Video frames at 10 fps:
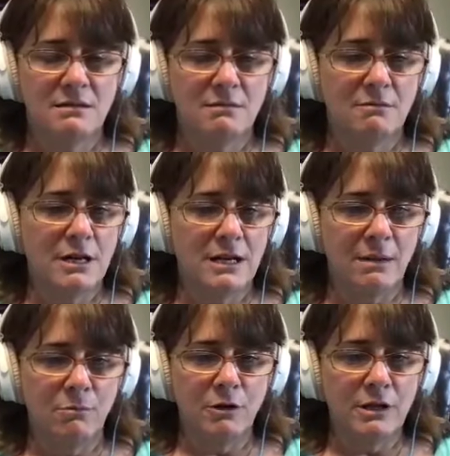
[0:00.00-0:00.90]
what
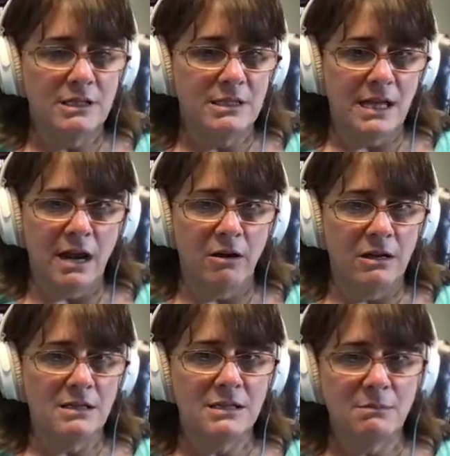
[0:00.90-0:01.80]
I'm really
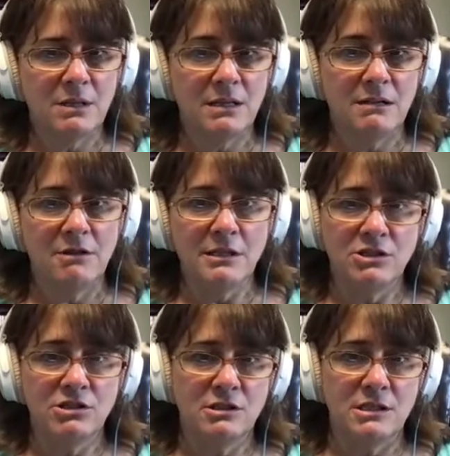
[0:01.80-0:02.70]
desiring to something that I really
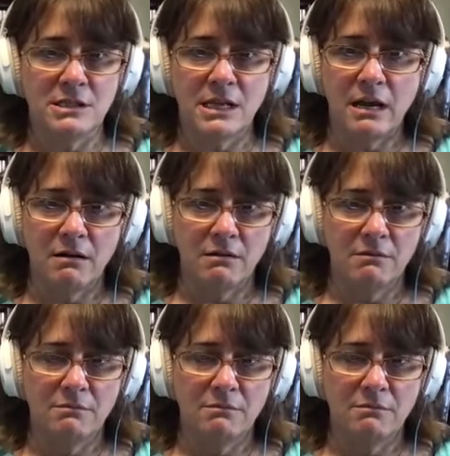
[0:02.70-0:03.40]
should desire,